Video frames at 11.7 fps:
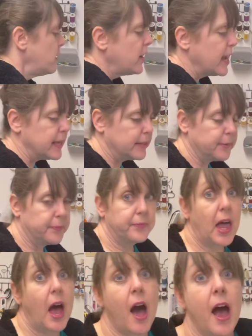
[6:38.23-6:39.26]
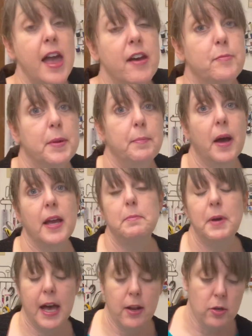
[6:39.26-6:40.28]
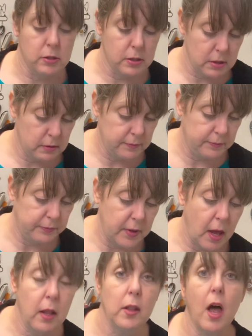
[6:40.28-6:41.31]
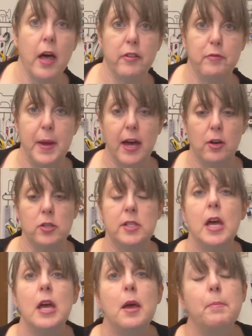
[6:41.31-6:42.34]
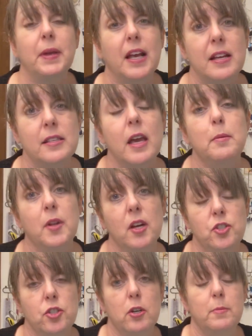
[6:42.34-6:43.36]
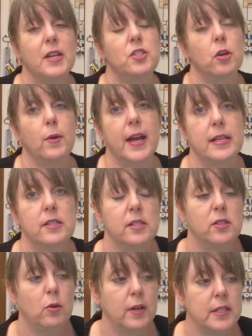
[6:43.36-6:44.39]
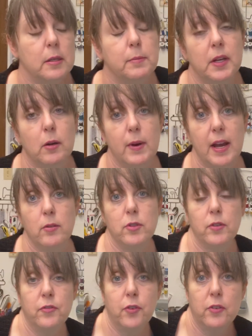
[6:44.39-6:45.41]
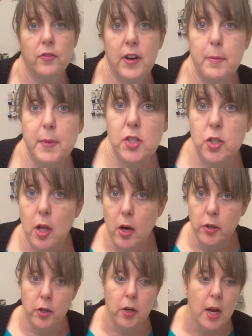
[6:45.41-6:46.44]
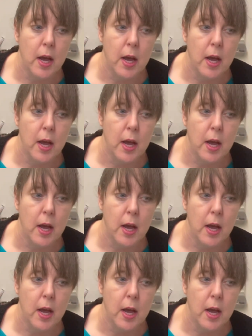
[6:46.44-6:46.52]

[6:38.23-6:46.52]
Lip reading: right, I have been buying patterns, a lot of patterns, because I am not sure my Joann's is going to be around for very much longer.